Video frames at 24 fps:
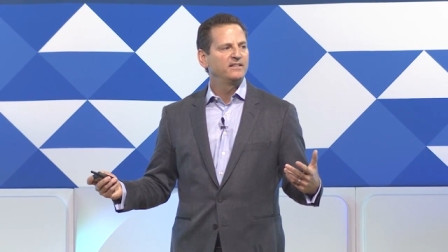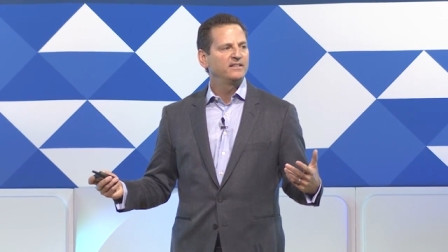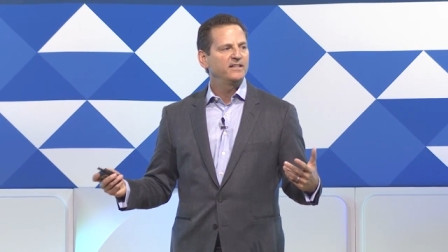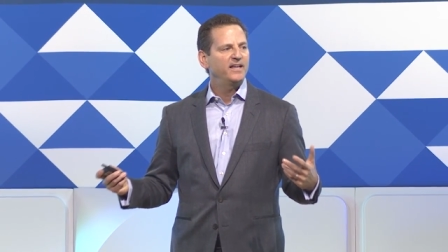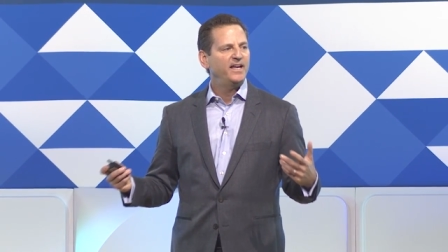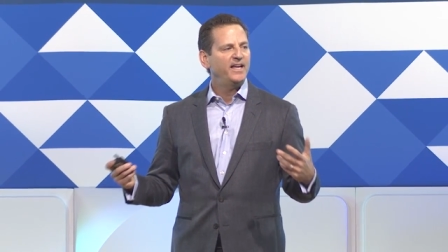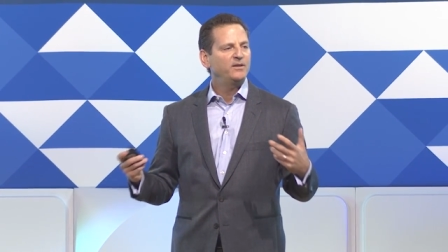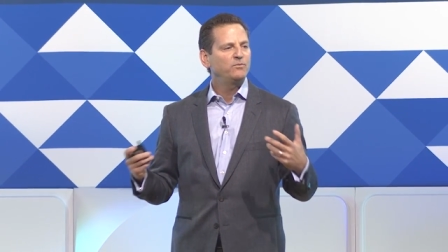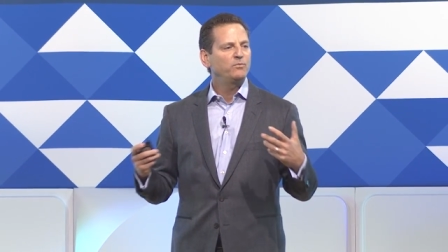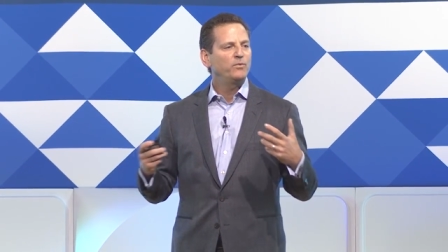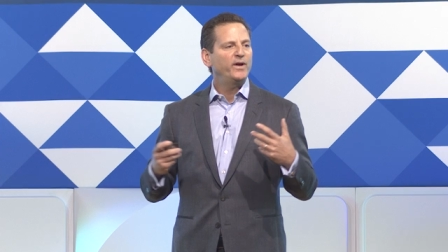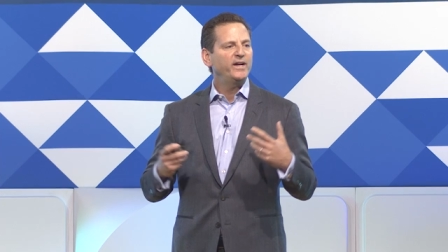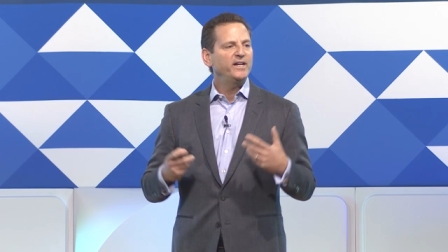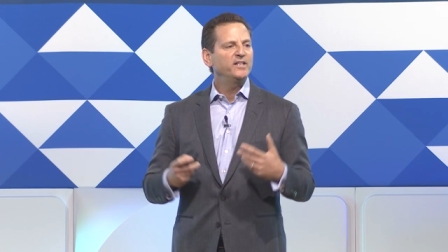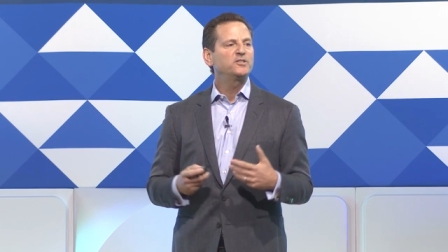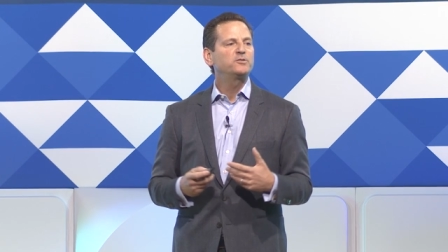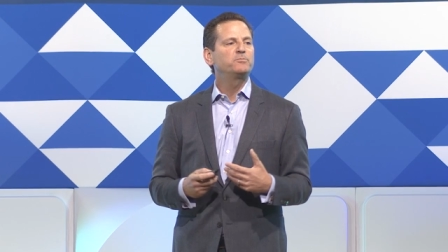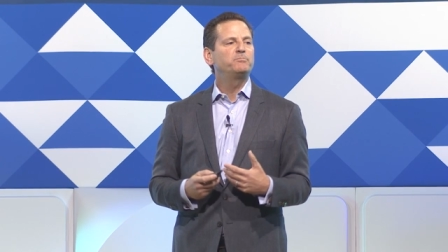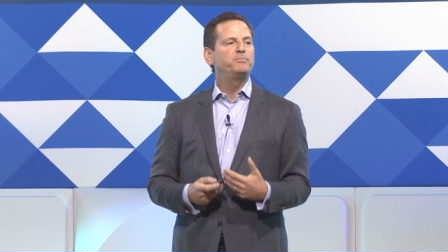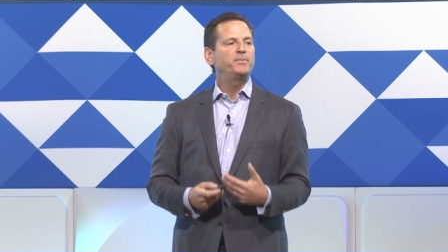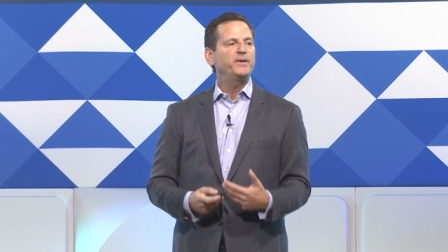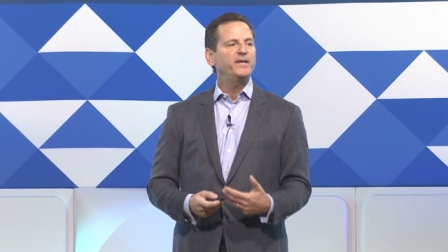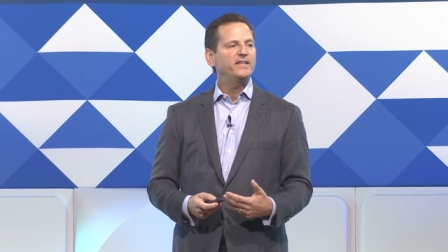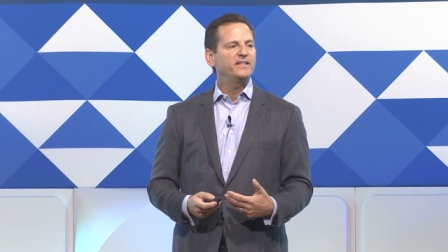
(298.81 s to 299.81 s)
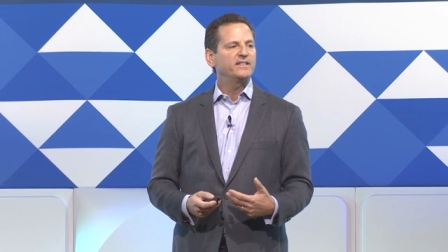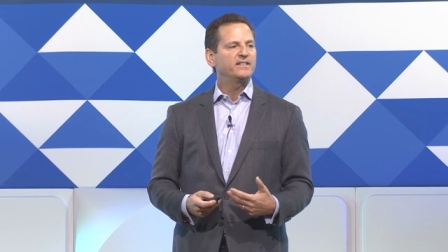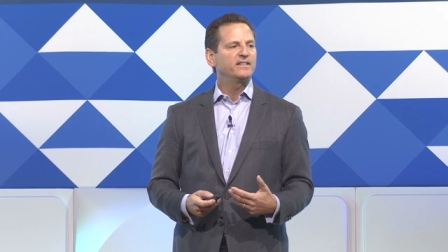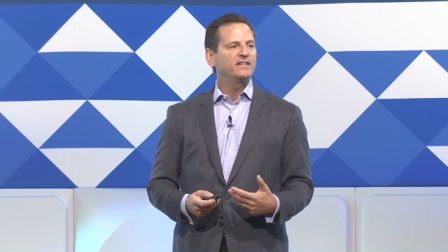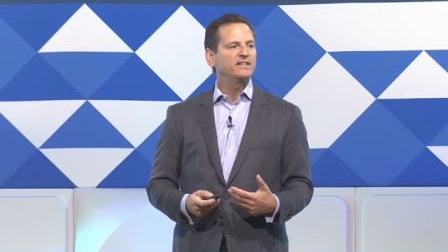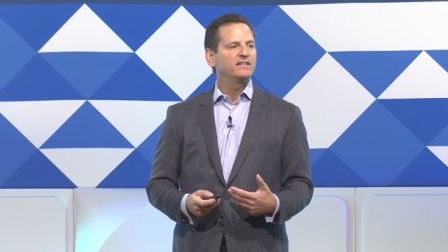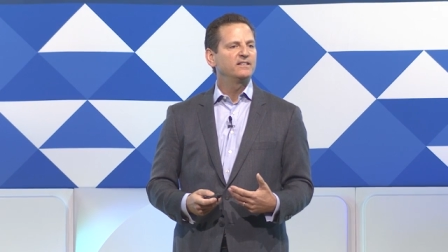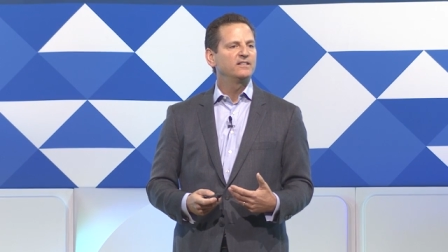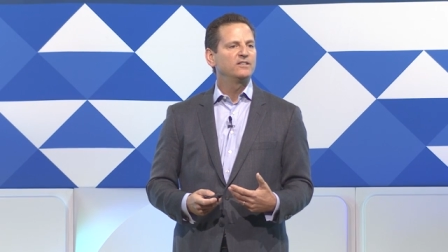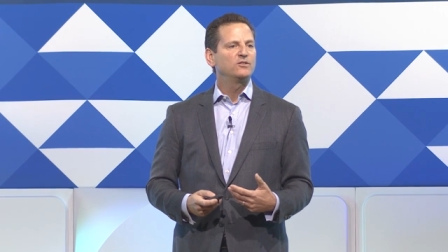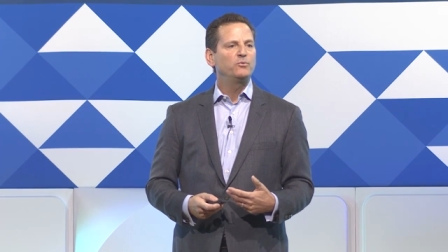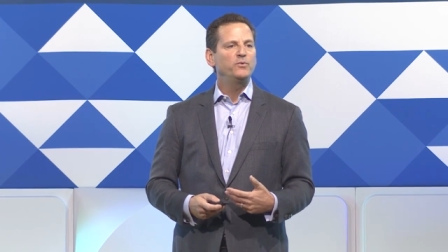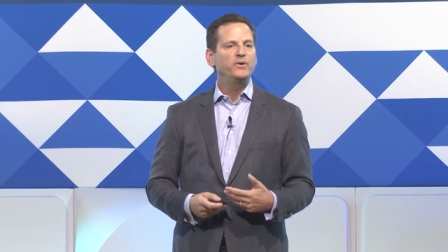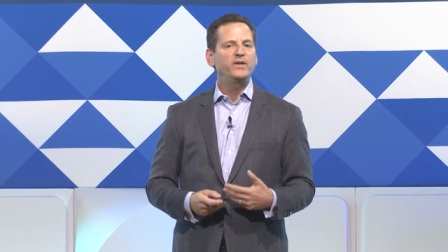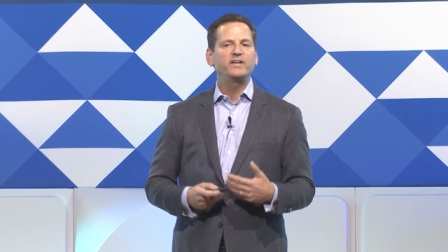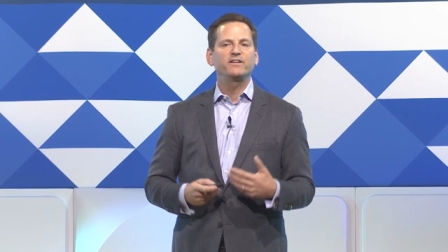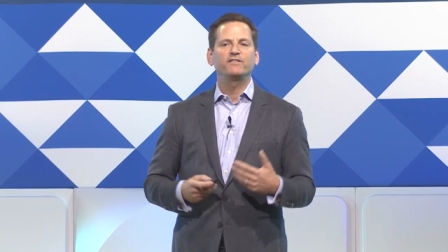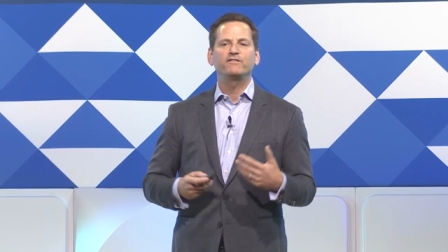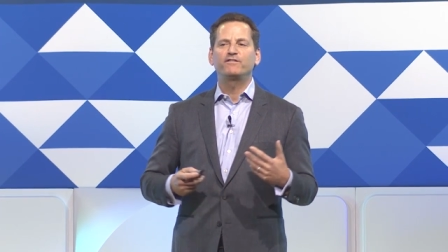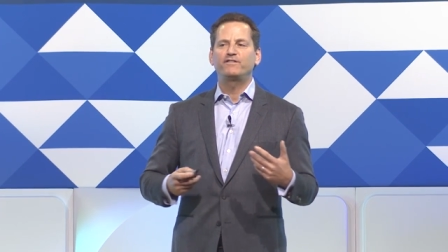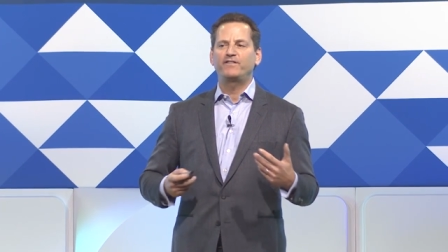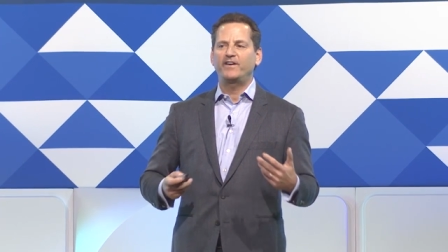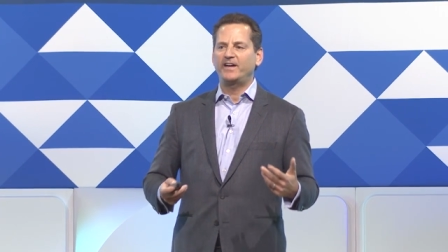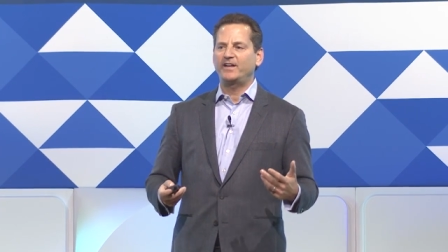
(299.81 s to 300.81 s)
And when it's big, we can
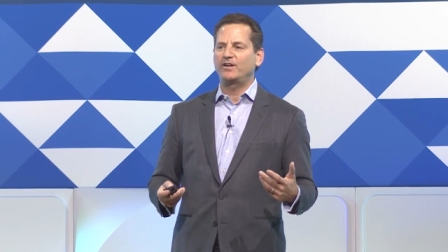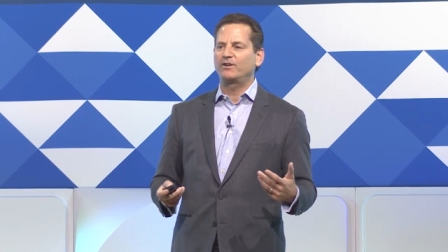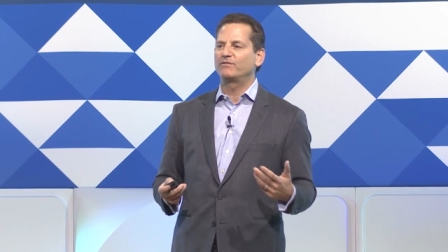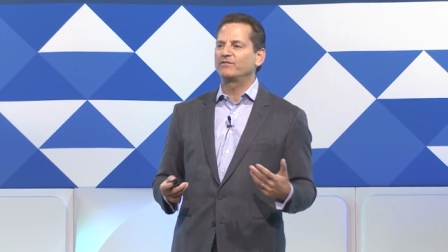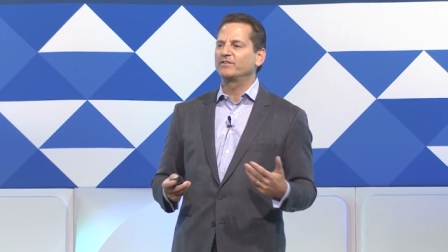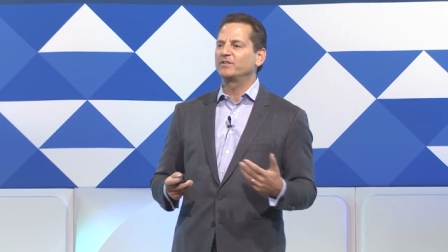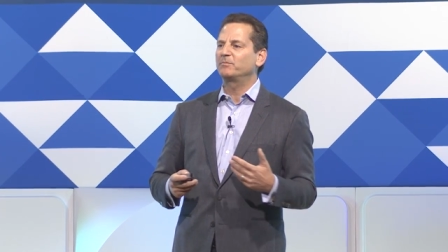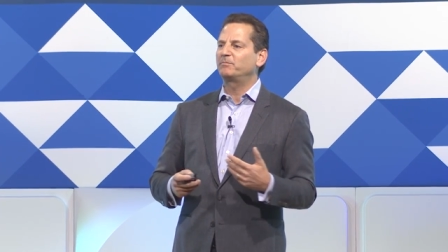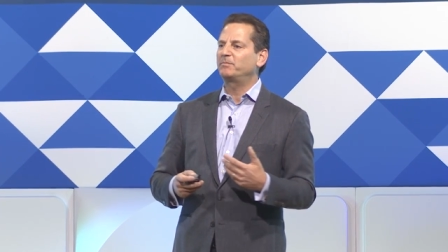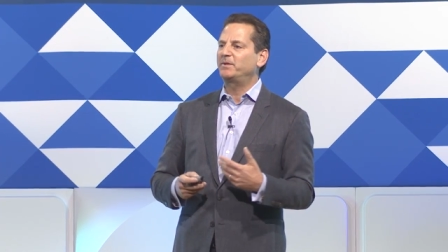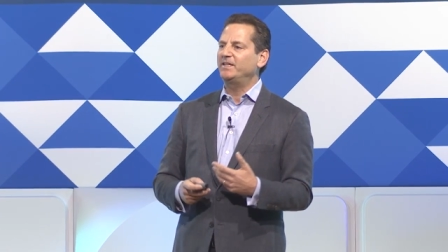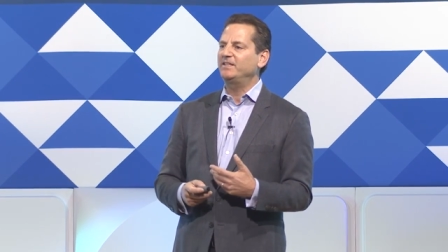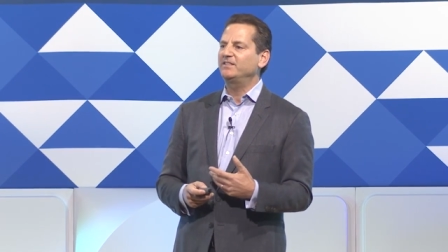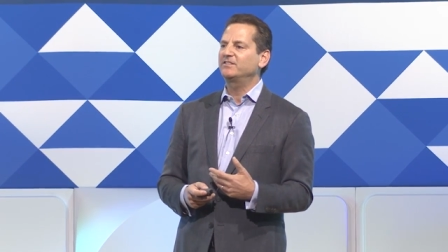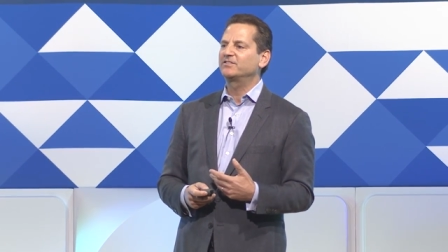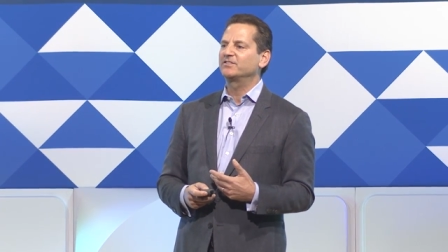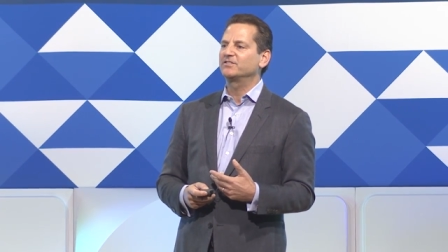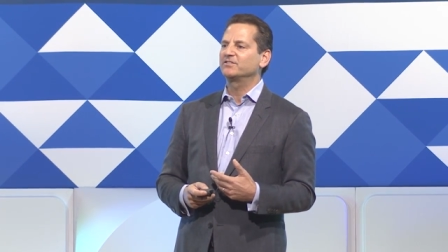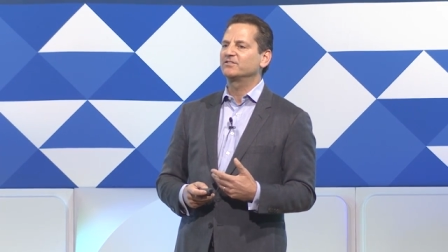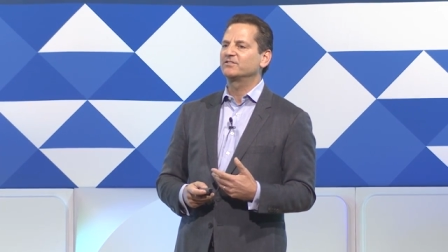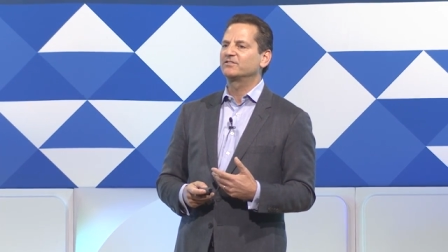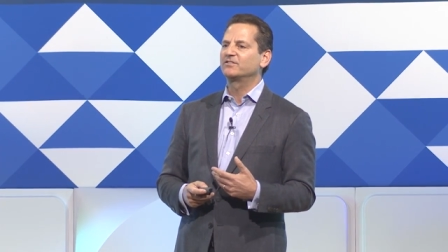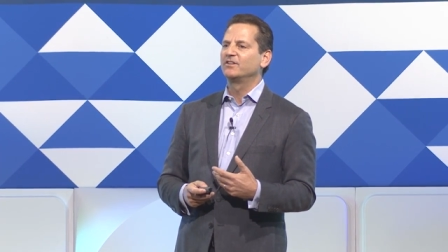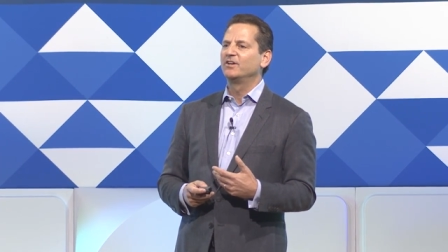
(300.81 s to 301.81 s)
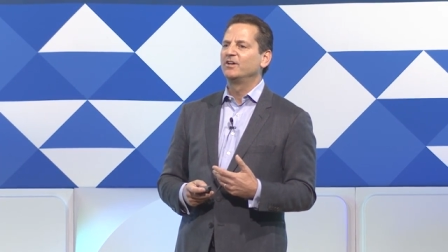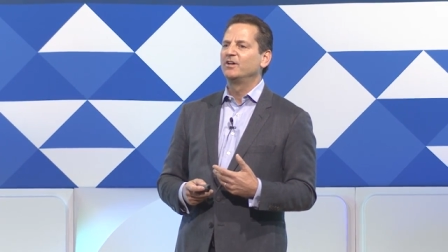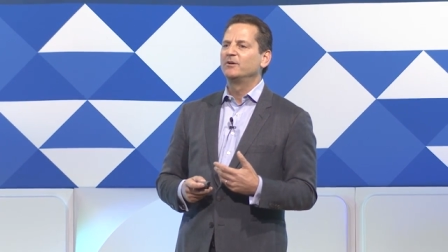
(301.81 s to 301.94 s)
fight over the pieces,